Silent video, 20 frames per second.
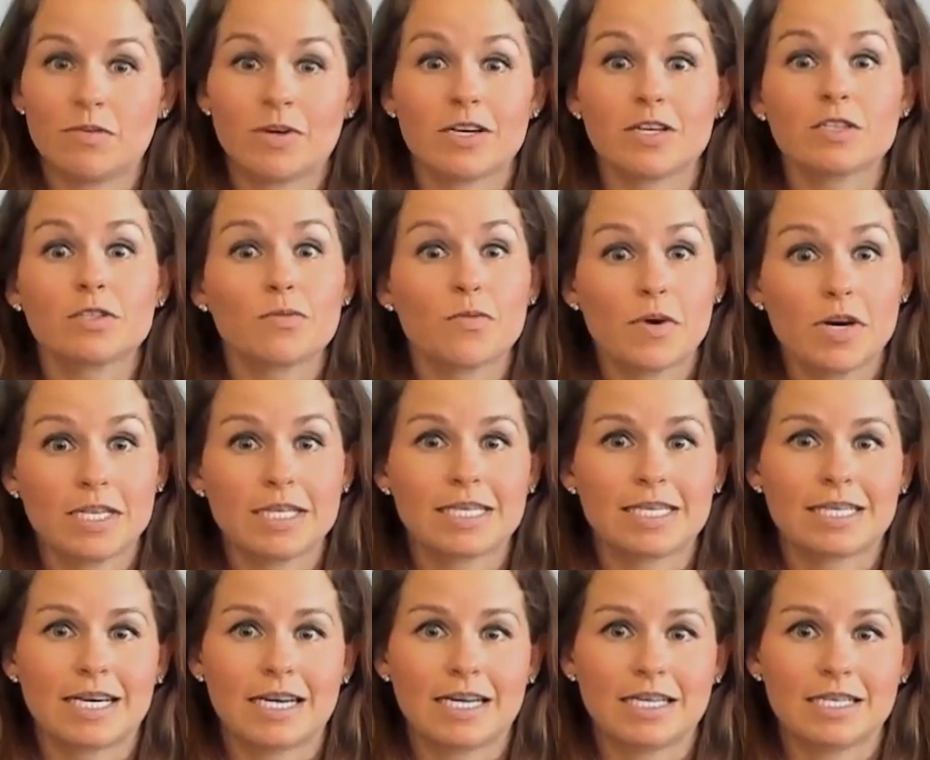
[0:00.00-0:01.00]
where it's one
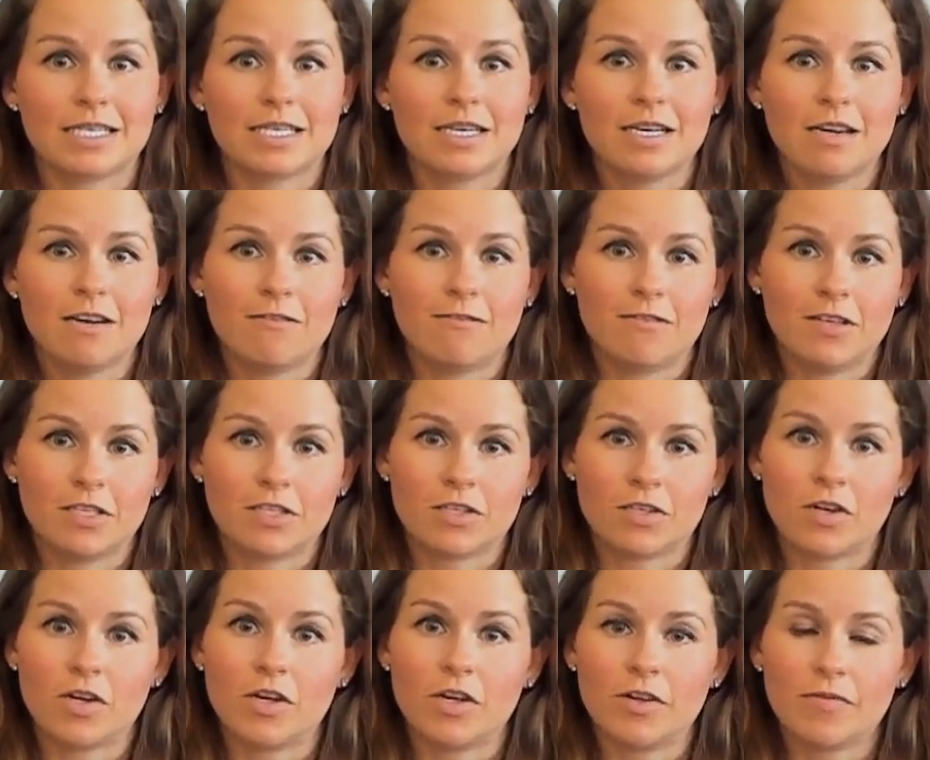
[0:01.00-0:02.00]
size fits
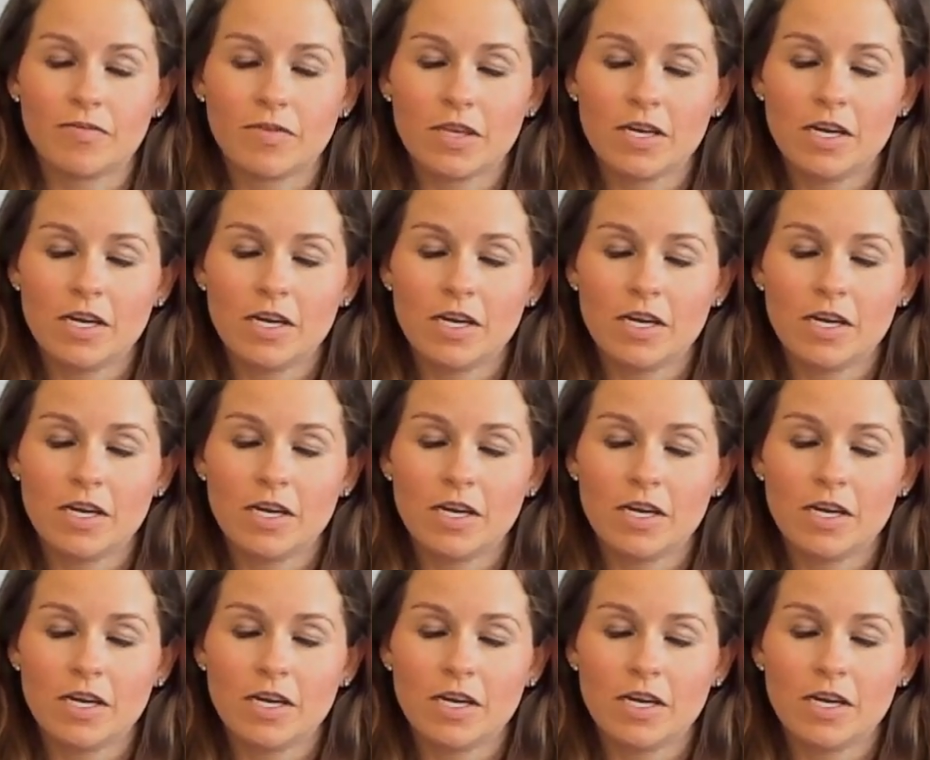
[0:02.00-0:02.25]
all.